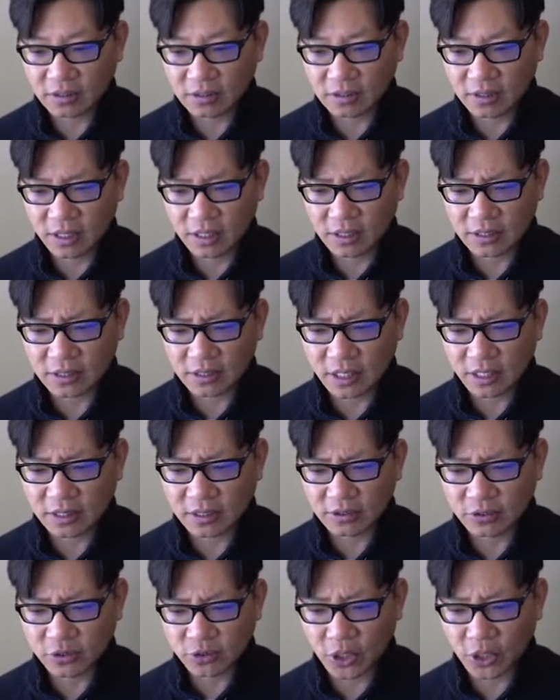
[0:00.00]

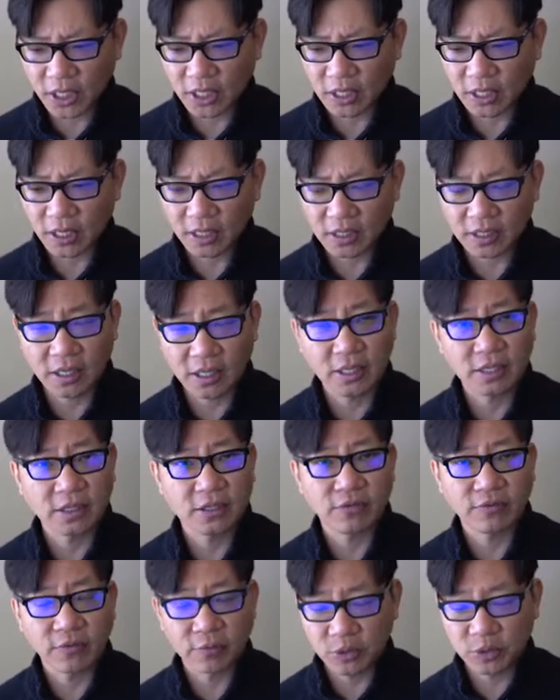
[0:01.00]
exactly tried, at
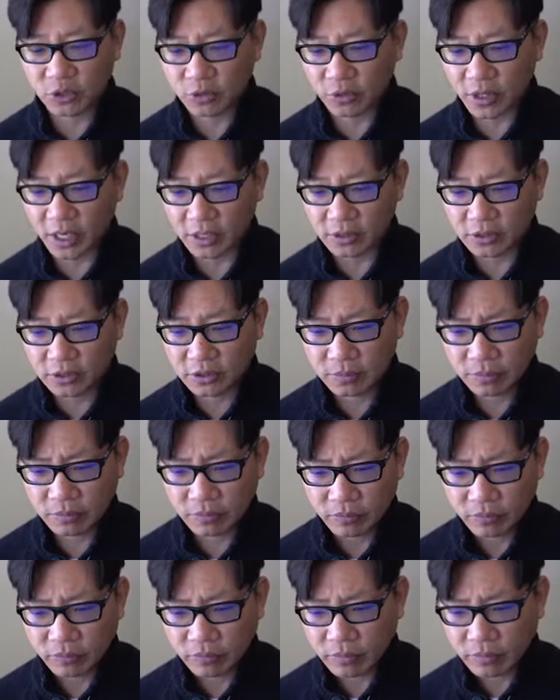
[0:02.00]
least from scratch.
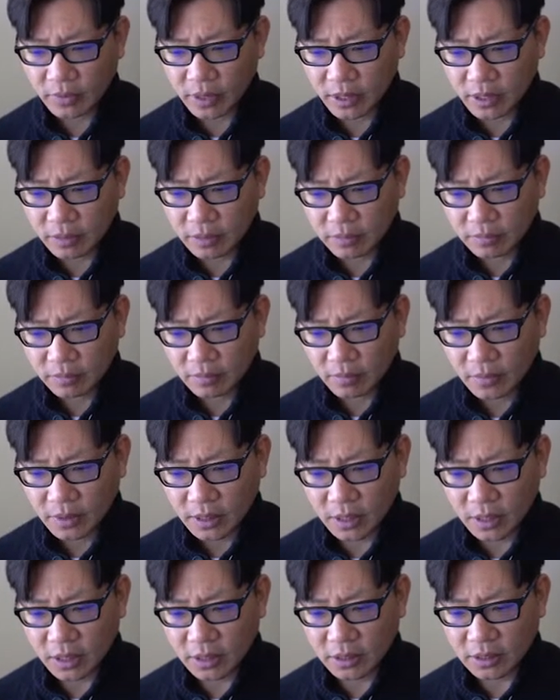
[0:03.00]

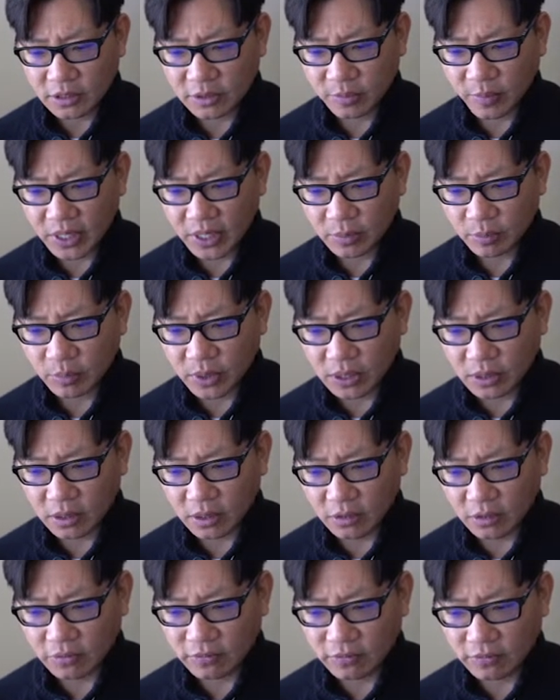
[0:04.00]
Does it make
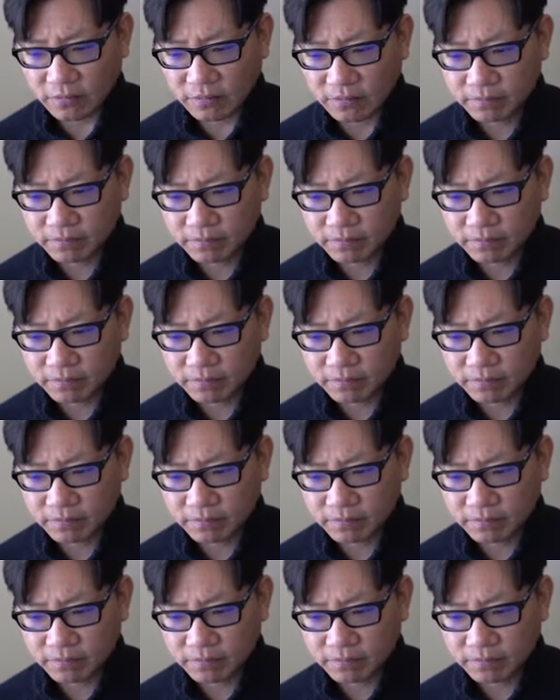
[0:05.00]
meatloaf?